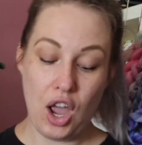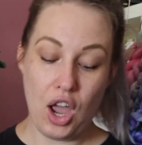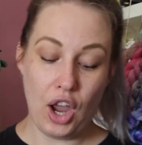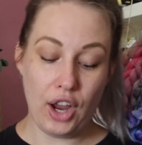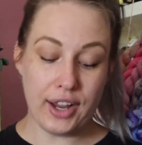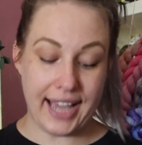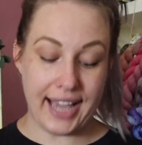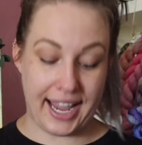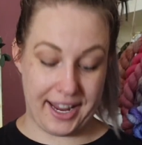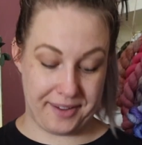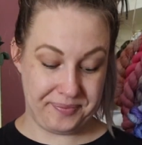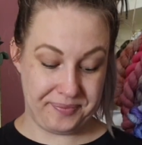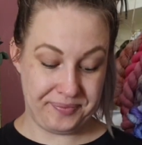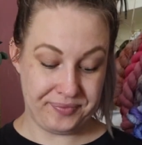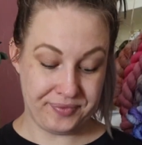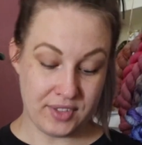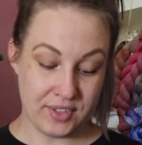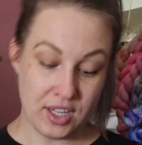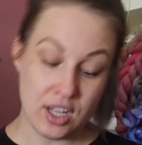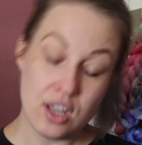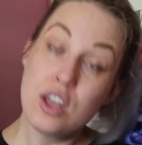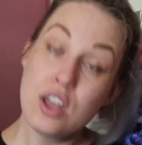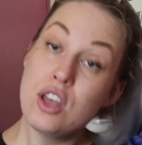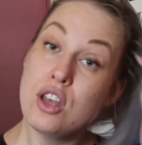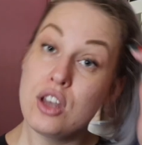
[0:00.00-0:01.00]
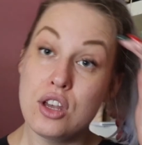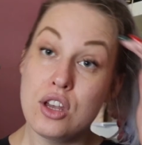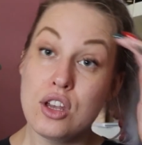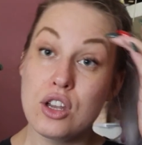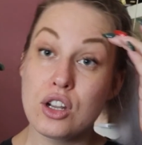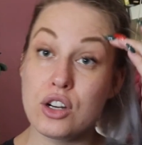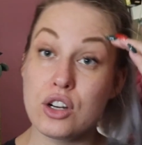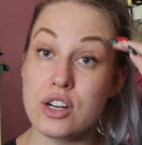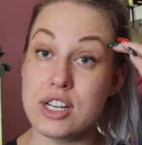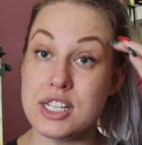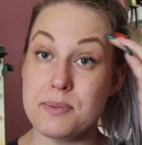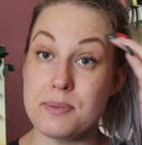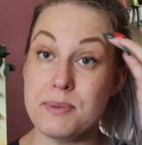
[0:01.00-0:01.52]
Okay,
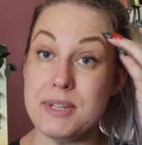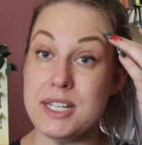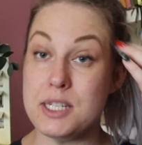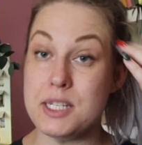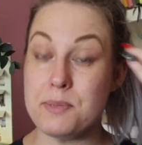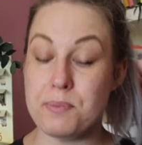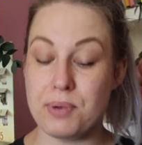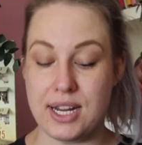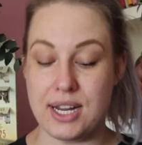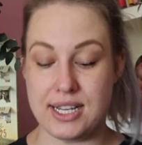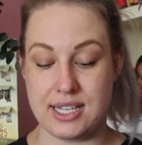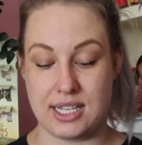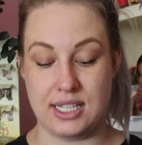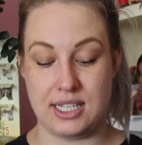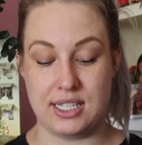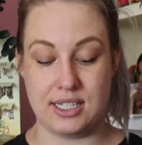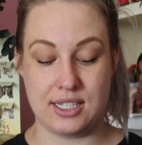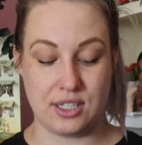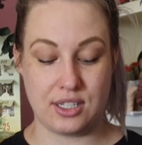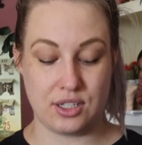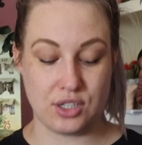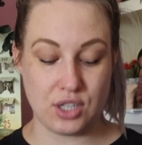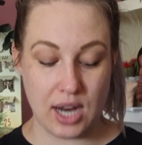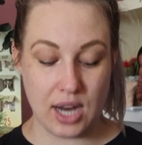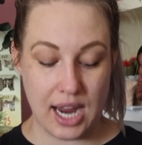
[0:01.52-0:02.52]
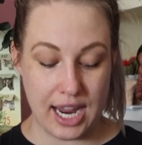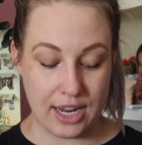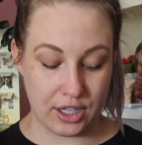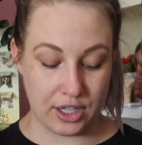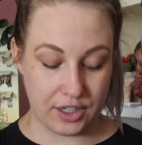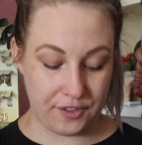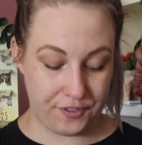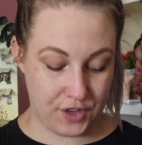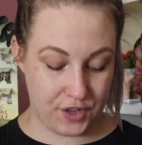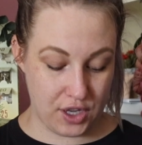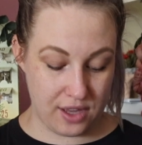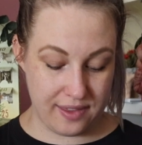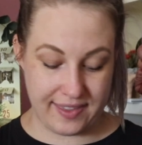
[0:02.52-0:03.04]
Christmas presents. So I got
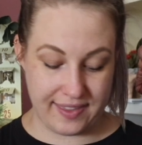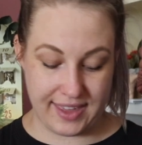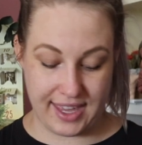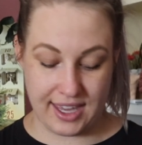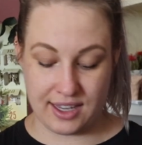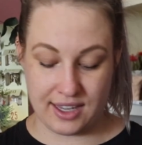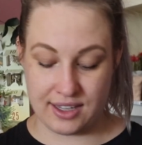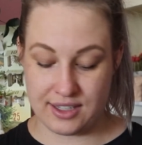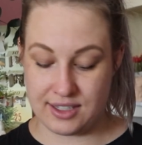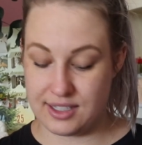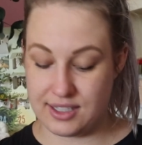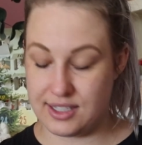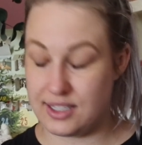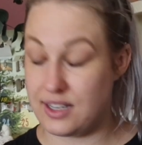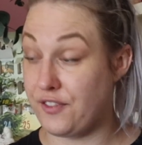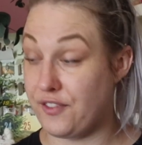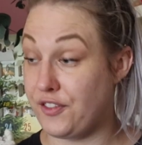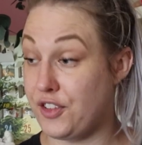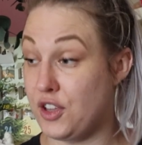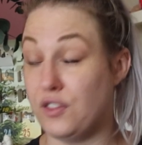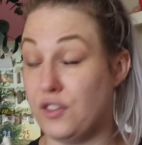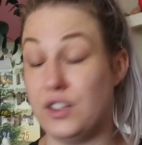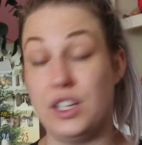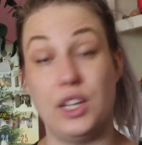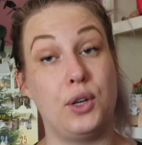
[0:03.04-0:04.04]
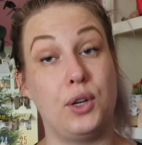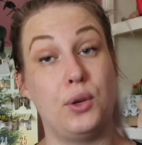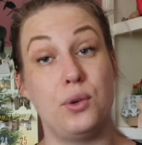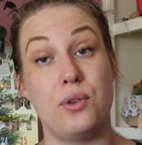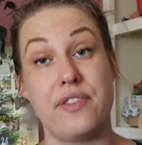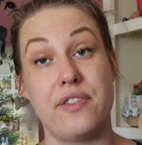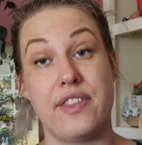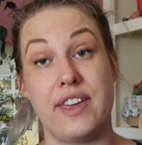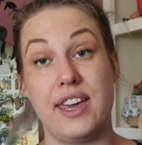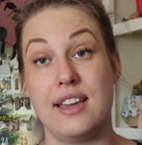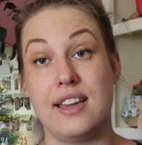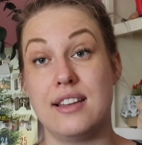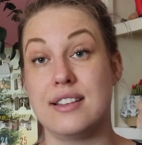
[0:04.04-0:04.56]
a few things, a few really cool
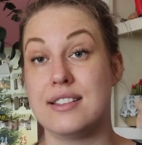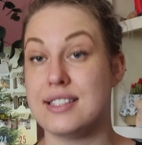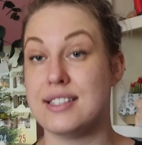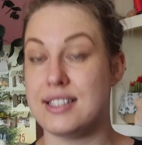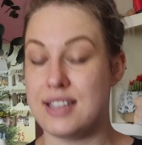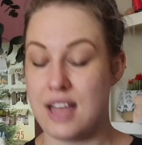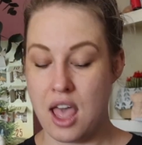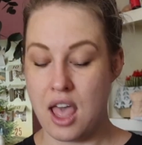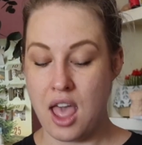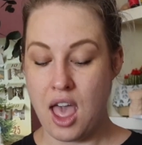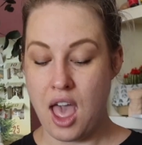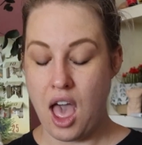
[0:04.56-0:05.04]
things.